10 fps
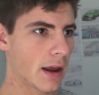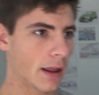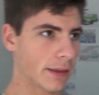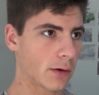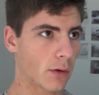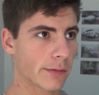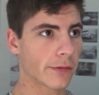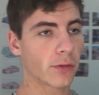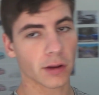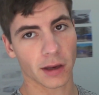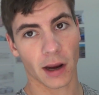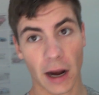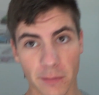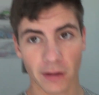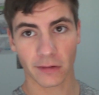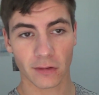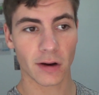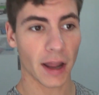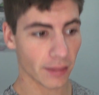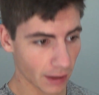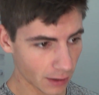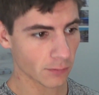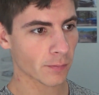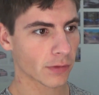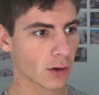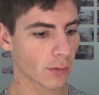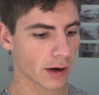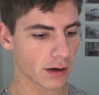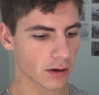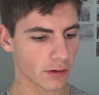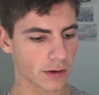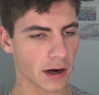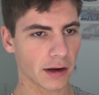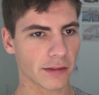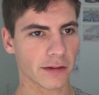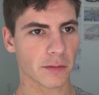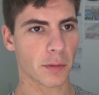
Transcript: And then we'll have a full looking Iron Man suit. And then we're going to go to cutting things